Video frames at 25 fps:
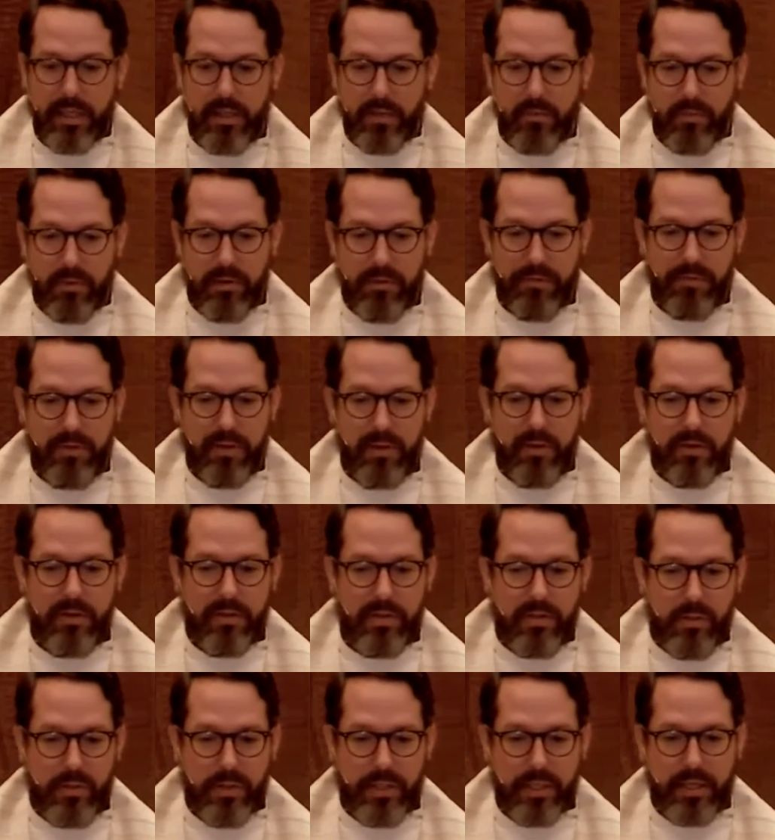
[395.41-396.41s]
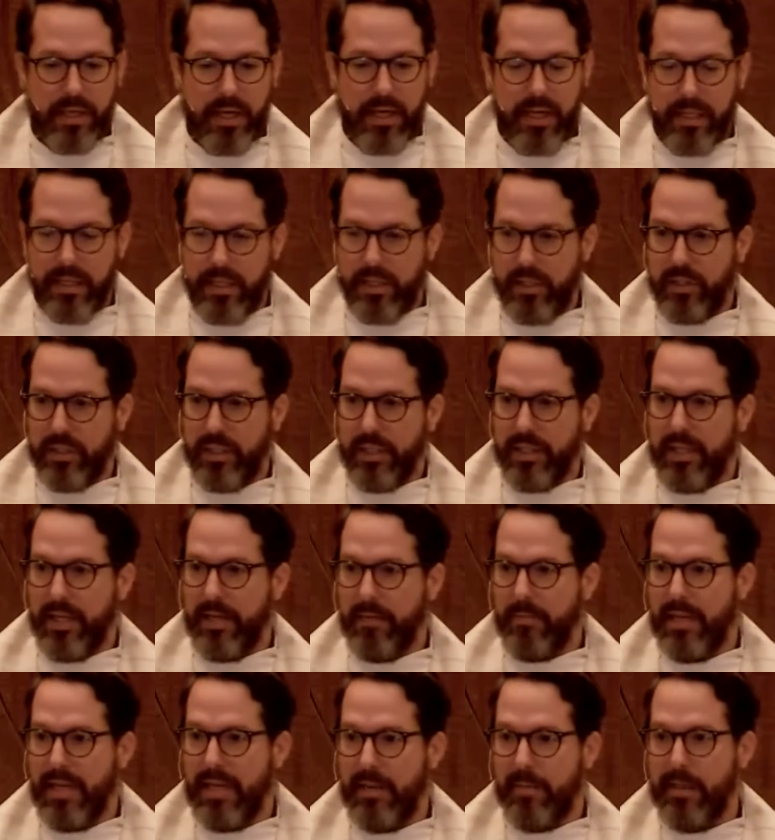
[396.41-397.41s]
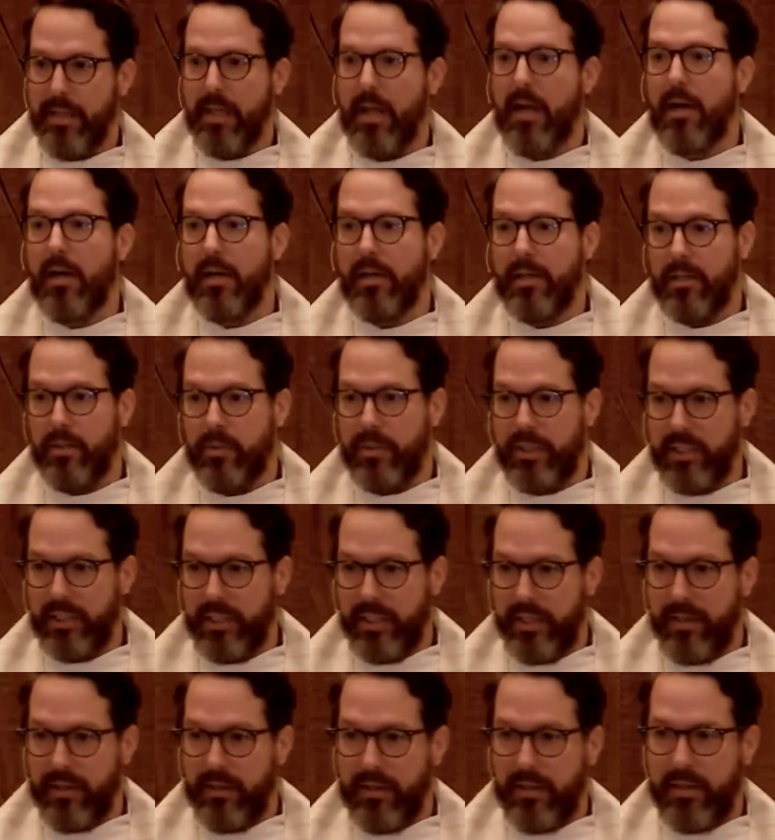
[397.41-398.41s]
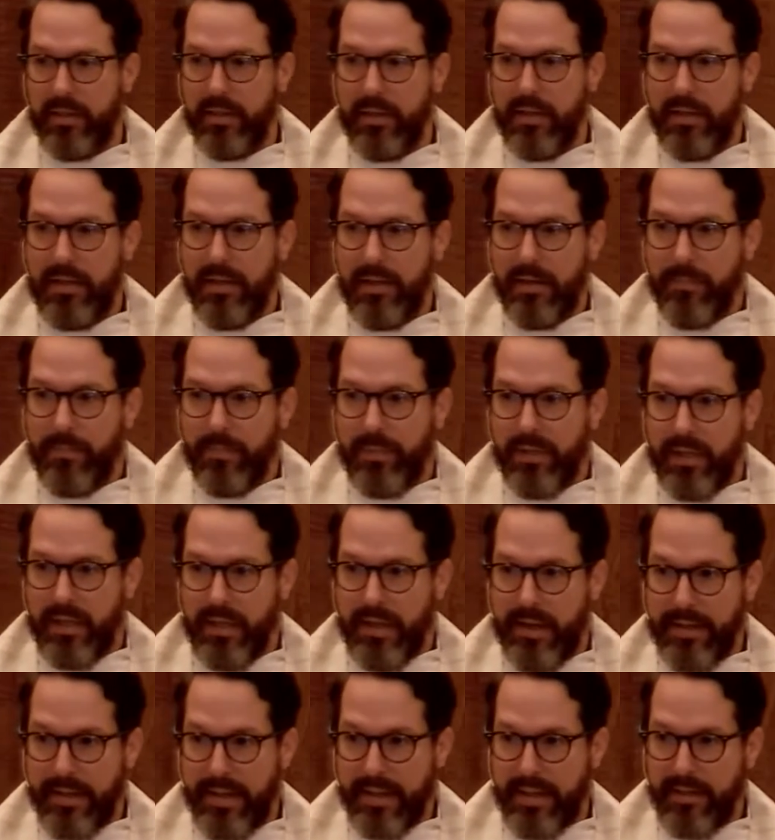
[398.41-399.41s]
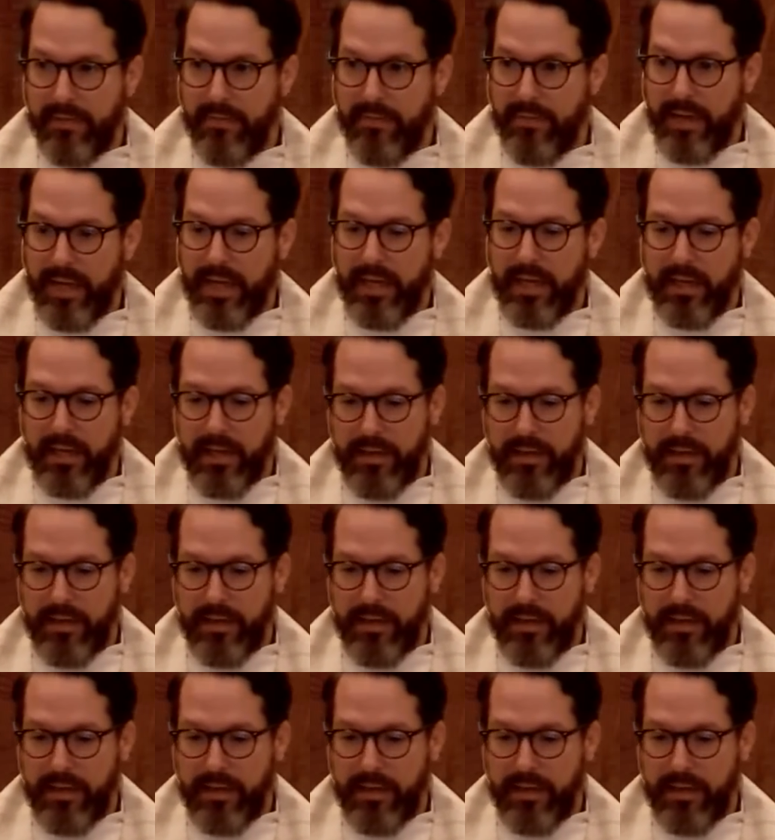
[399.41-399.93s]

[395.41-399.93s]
refuse to acknowledge that they may belong to each other and that the fate of